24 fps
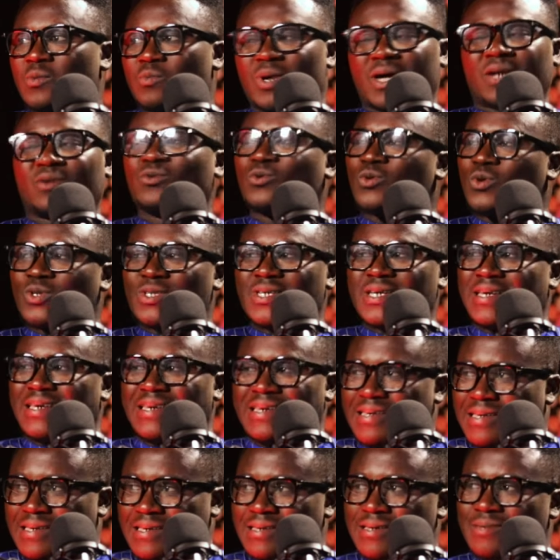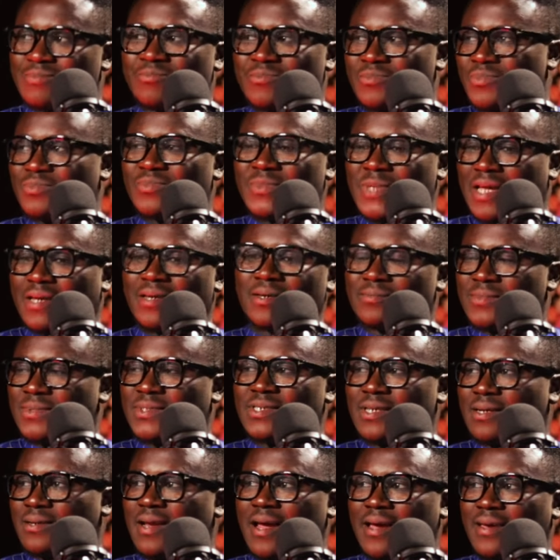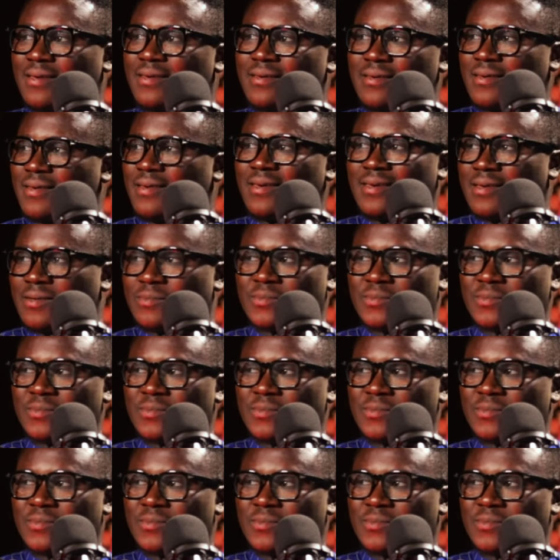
but not him himself, like he